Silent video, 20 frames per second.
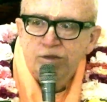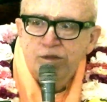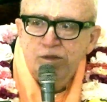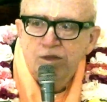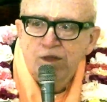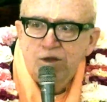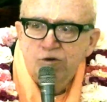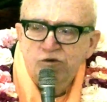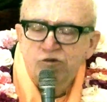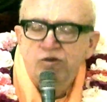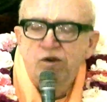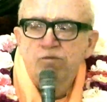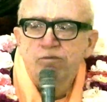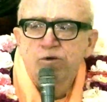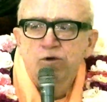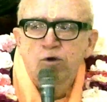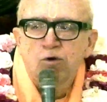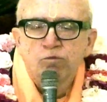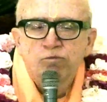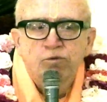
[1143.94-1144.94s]
It's
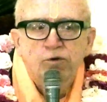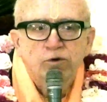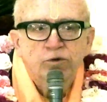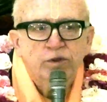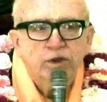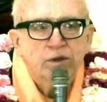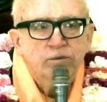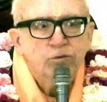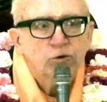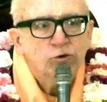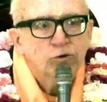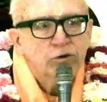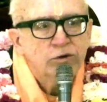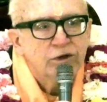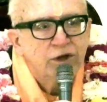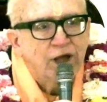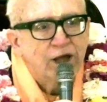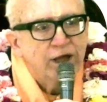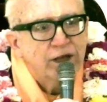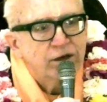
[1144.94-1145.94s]
difficult for them to
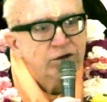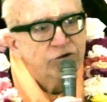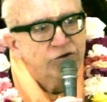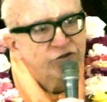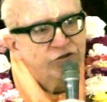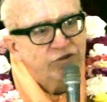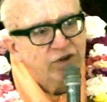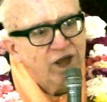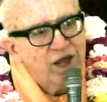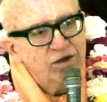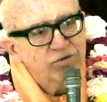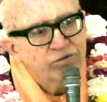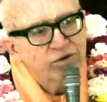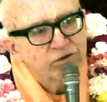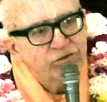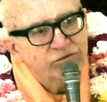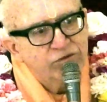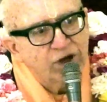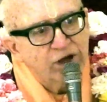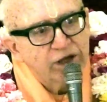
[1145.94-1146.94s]
attain
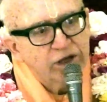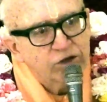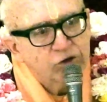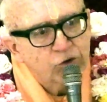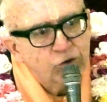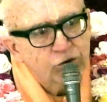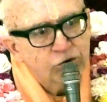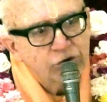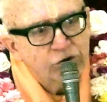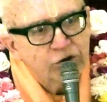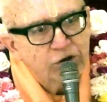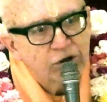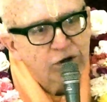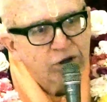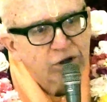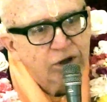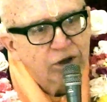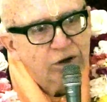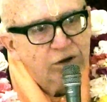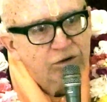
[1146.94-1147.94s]
seva
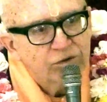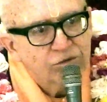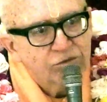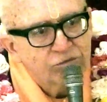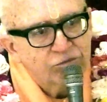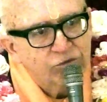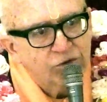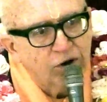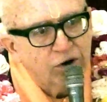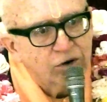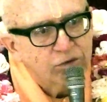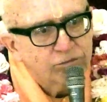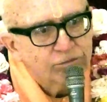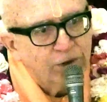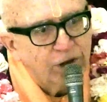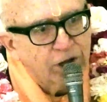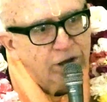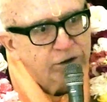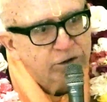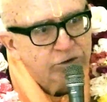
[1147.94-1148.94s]
vaikunta
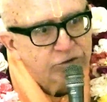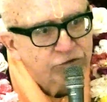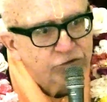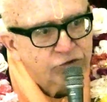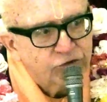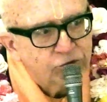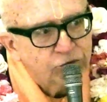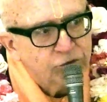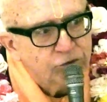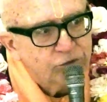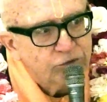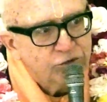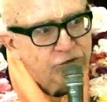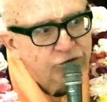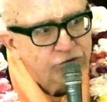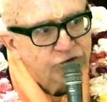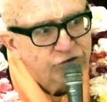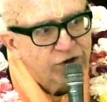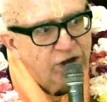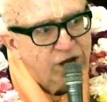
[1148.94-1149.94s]
vartmanasu.
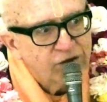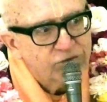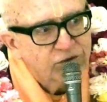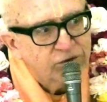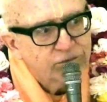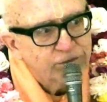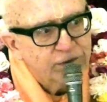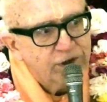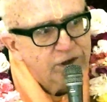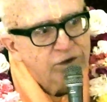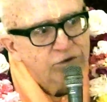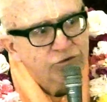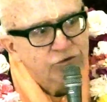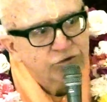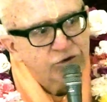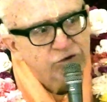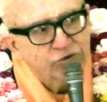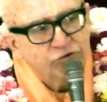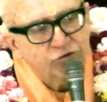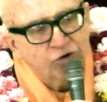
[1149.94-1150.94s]
Seva
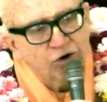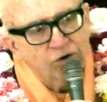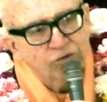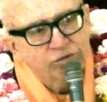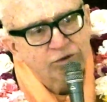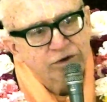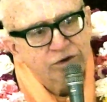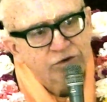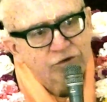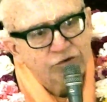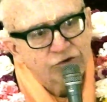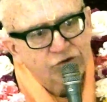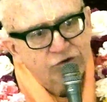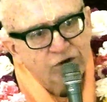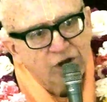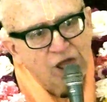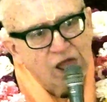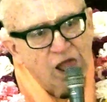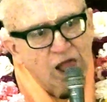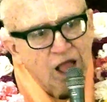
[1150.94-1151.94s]
means the
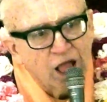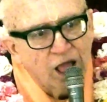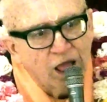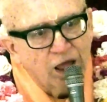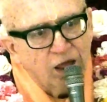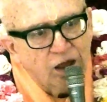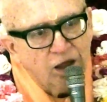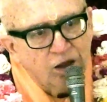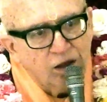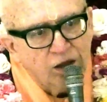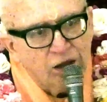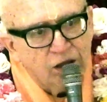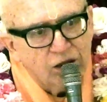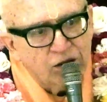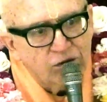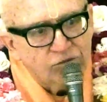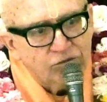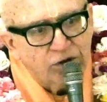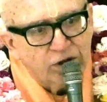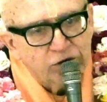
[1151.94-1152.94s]
service.
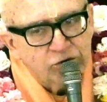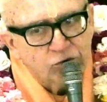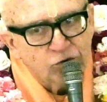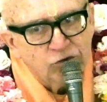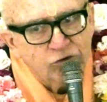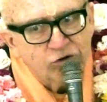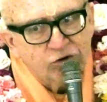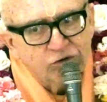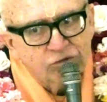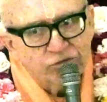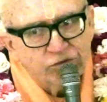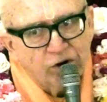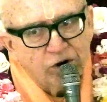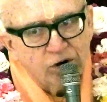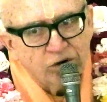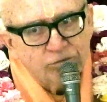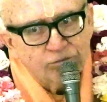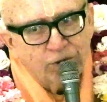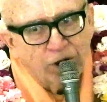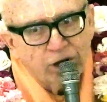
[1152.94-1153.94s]
Vaikunta
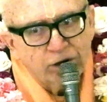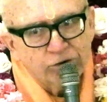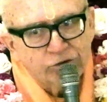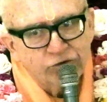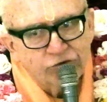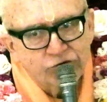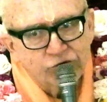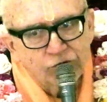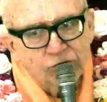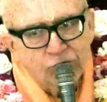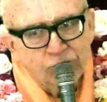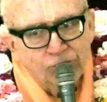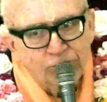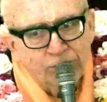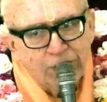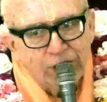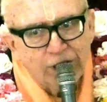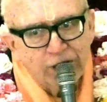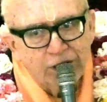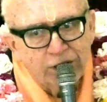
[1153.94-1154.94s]
vartmanasu
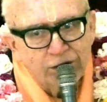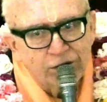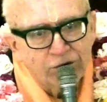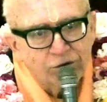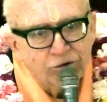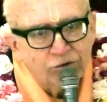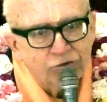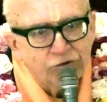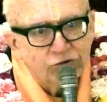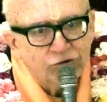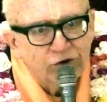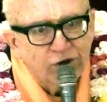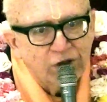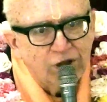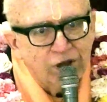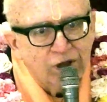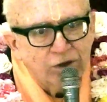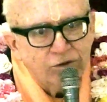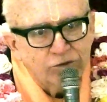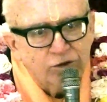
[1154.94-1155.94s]
means
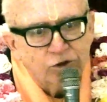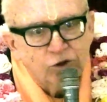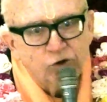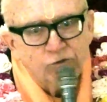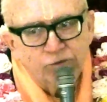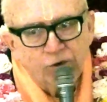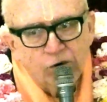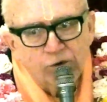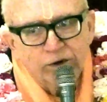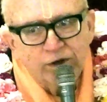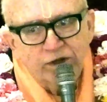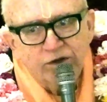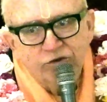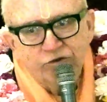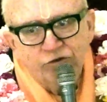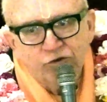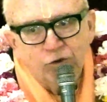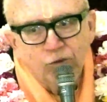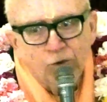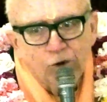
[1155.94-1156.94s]
the
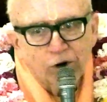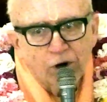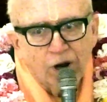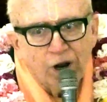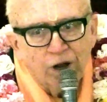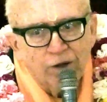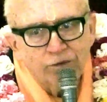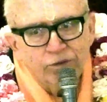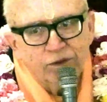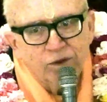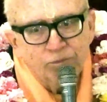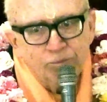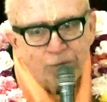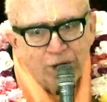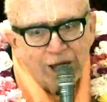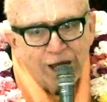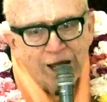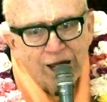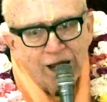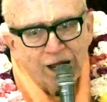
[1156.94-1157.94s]
devotees who are on the
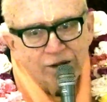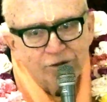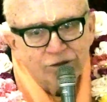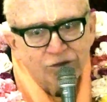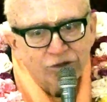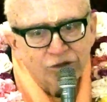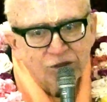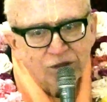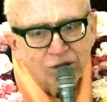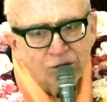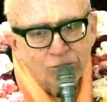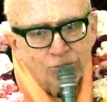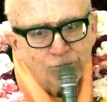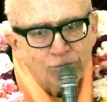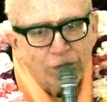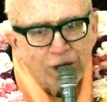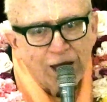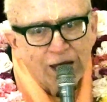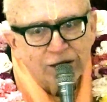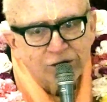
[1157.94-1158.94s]
path
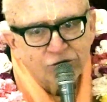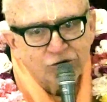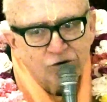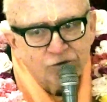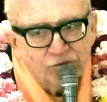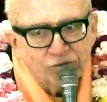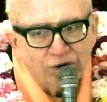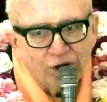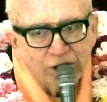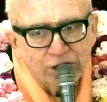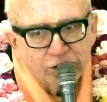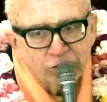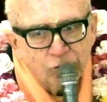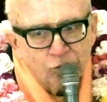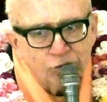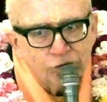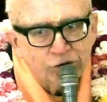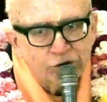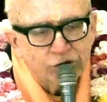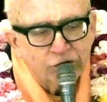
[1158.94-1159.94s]
back to
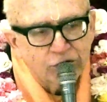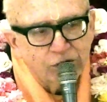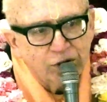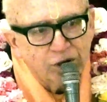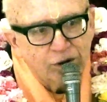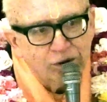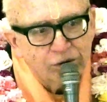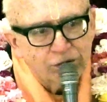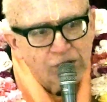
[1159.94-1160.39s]
Vaikunta.